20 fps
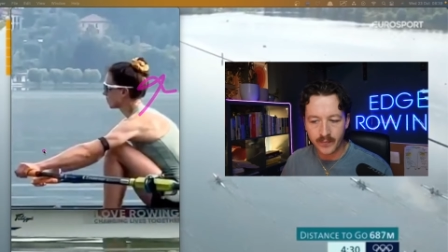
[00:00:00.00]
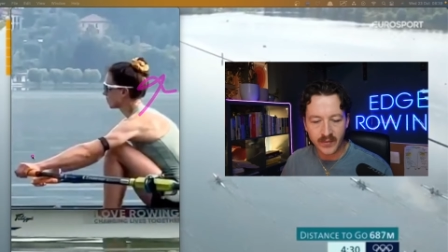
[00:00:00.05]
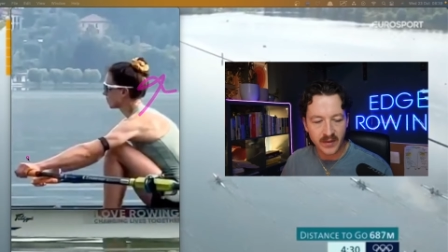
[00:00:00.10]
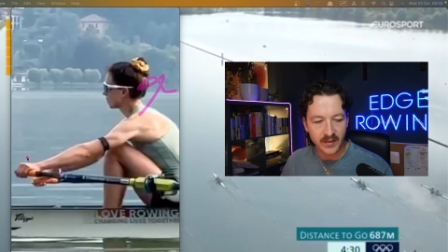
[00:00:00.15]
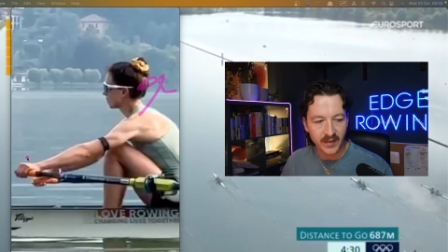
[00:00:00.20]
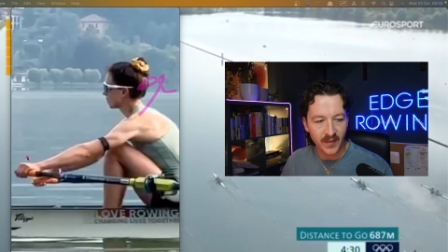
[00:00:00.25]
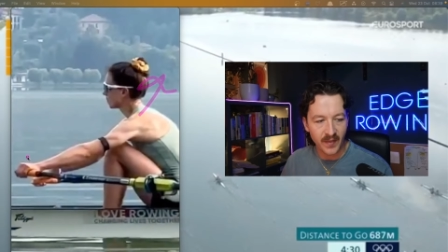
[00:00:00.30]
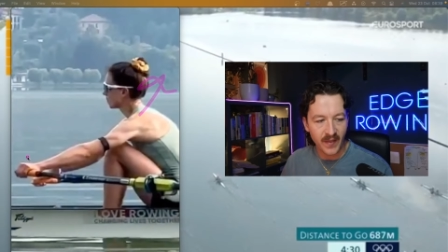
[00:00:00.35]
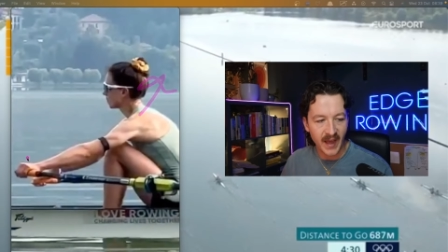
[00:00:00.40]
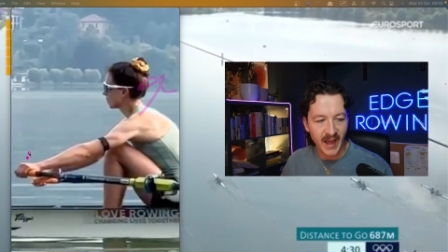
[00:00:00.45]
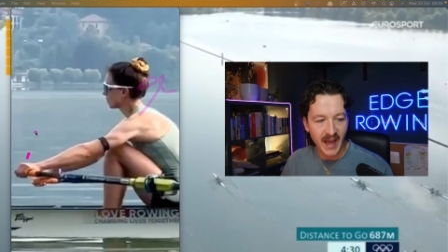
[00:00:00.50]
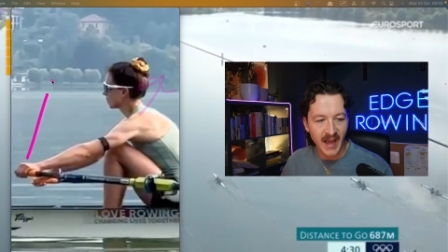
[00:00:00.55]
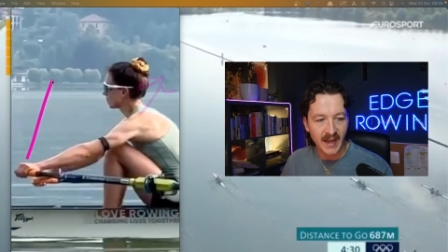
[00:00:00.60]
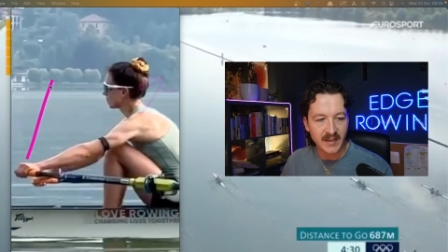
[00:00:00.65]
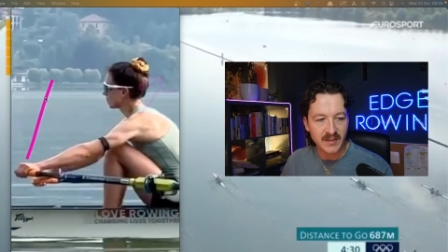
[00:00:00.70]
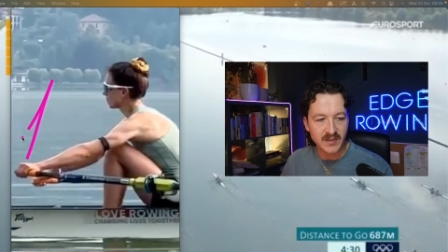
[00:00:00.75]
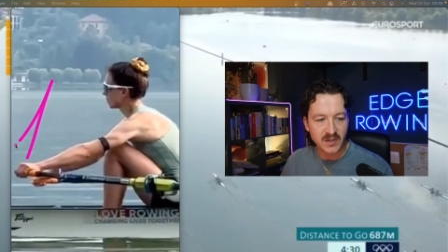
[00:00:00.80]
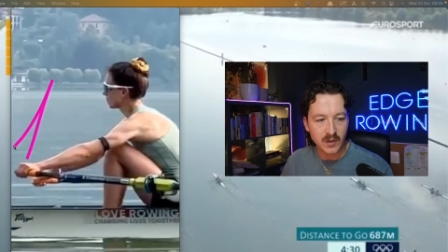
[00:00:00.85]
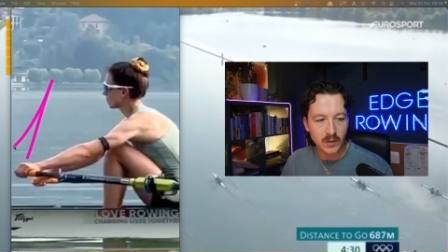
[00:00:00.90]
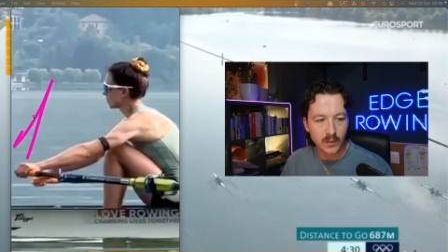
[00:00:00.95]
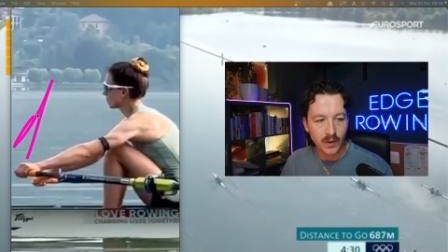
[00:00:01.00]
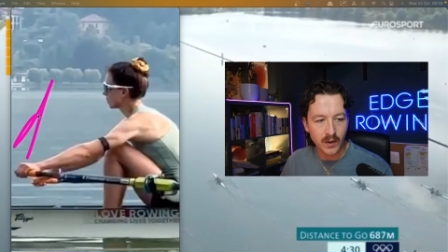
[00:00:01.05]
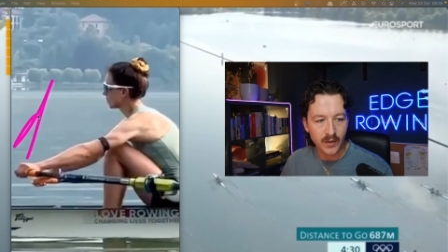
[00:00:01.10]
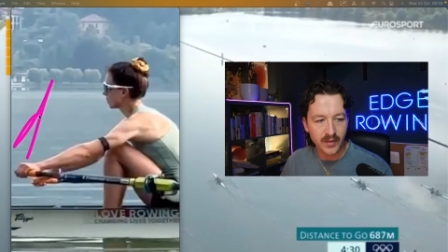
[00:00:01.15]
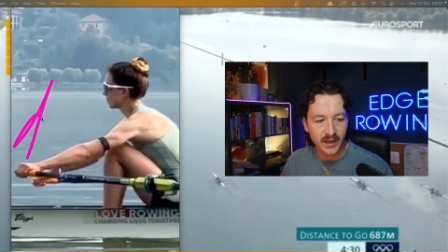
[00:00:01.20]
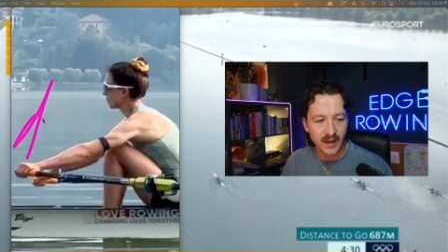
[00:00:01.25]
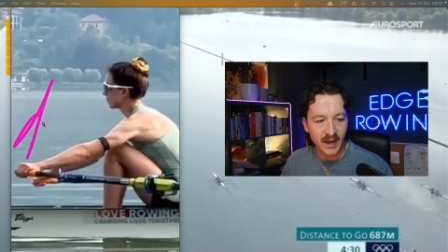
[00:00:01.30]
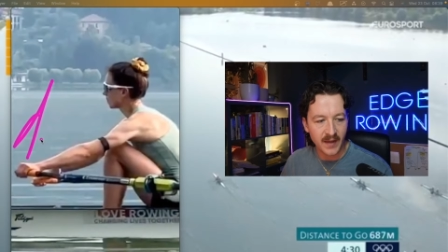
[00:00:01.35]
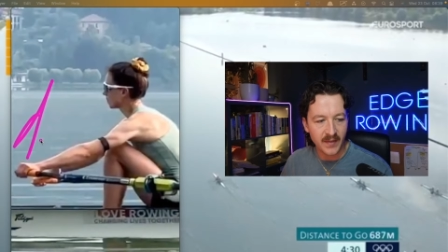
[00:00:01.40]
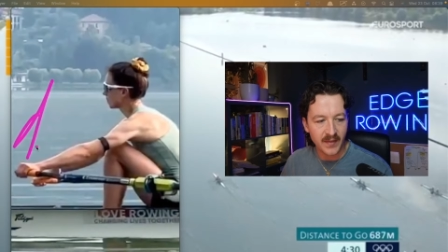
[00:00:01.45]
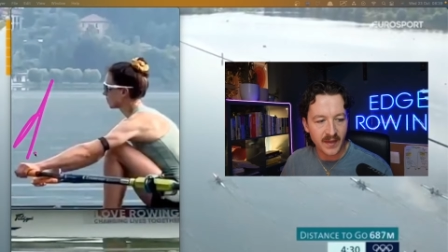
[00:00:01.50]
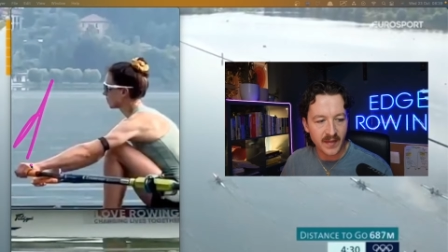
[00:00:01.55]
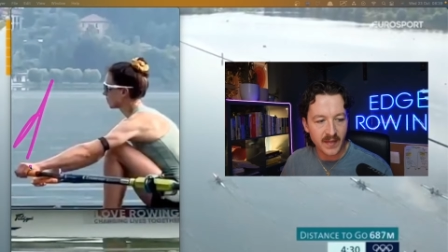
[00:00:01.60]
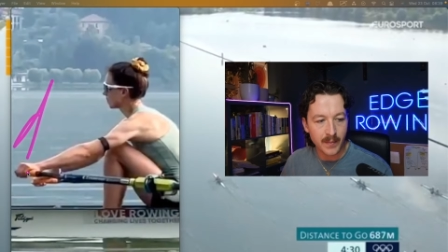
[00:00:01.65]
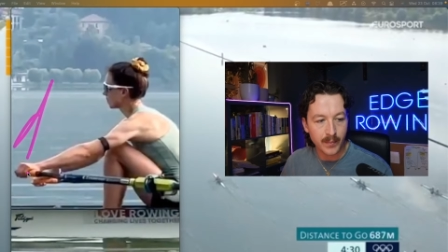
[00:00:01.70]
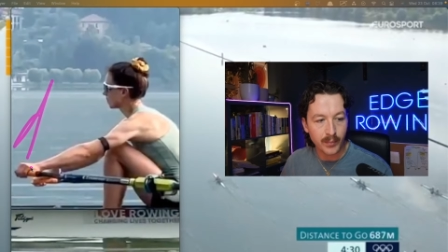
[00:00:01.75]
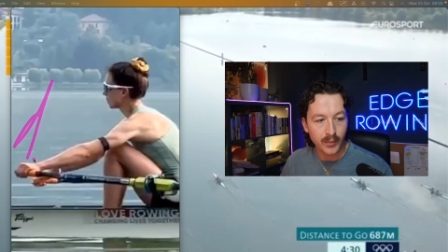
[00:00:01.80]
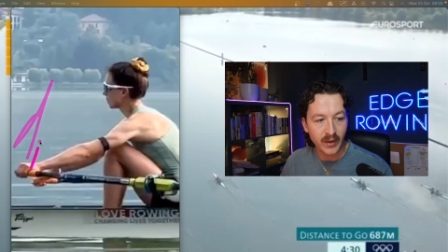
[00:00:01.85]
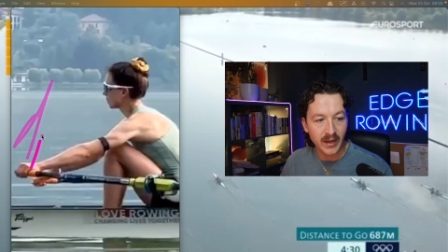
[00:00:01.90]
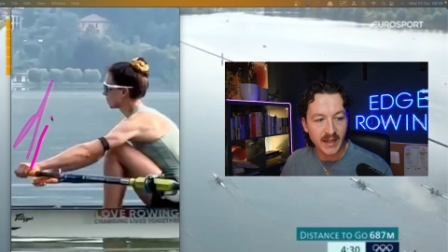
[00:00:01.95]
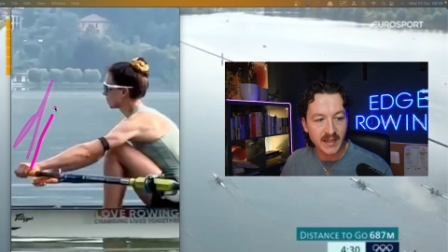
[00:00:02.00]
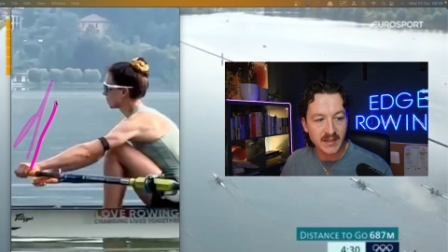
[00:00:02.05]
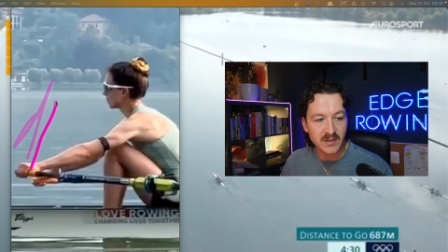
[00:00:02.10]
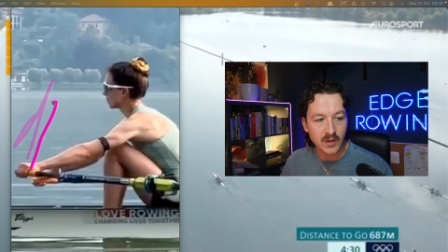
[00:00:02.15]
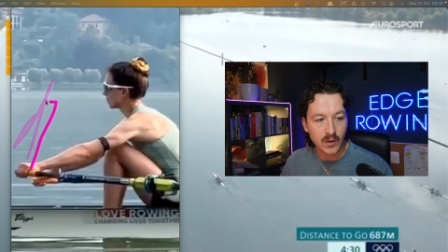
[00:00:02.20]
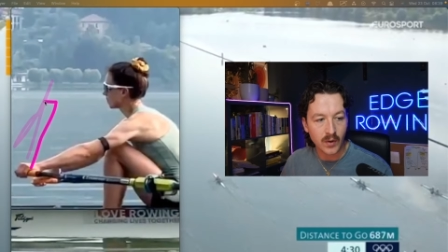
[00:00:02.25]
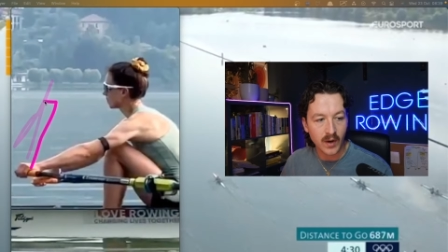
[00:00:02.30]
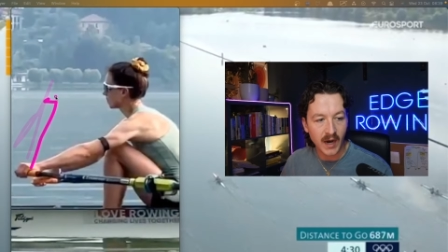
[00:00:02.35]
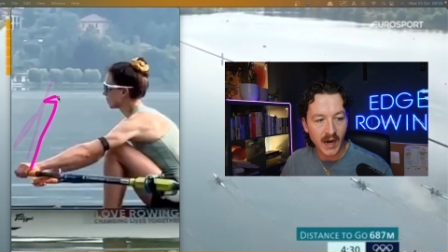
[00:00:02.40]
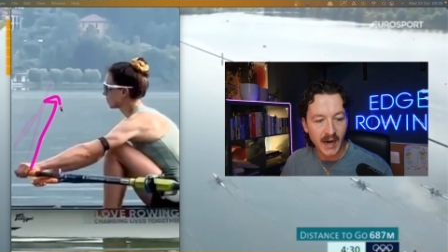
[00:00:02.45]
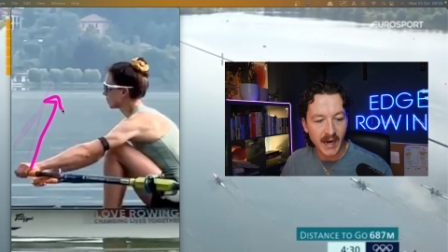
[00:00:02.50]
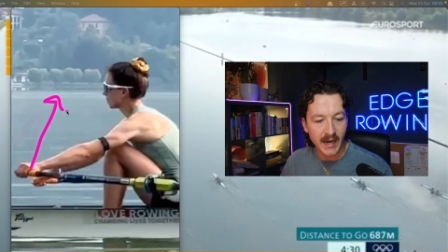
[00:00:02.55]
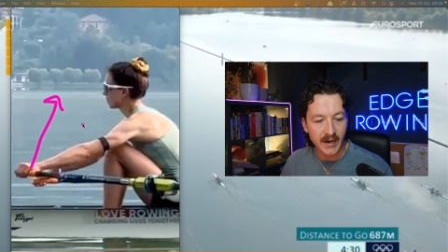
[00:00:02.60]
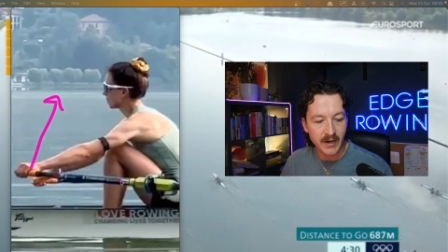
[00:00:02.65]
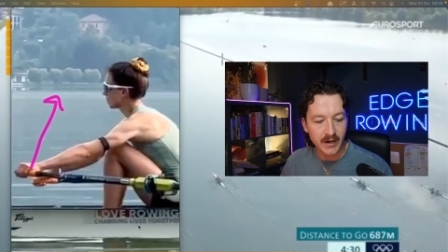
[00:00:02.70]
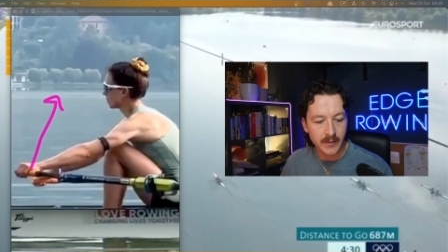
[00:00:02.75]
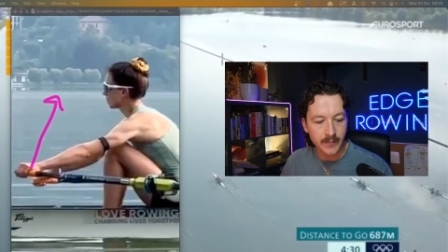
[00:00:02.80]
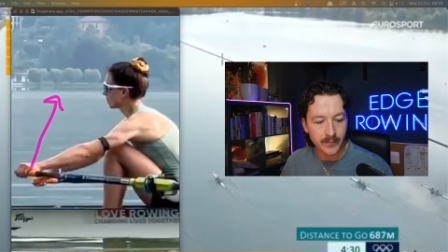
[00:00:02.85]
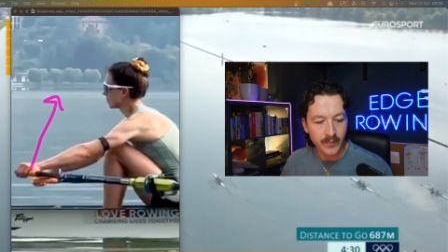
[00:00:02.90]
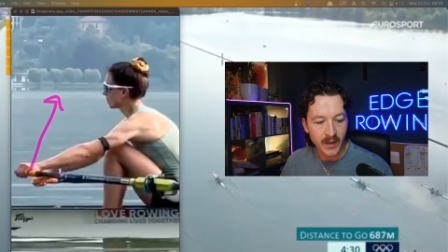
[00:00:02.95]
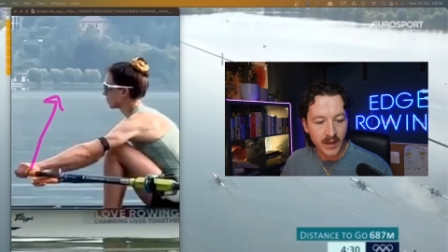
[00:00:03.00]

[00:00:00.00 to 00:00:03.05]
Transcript: then the hands go with it, and then the blades go higher.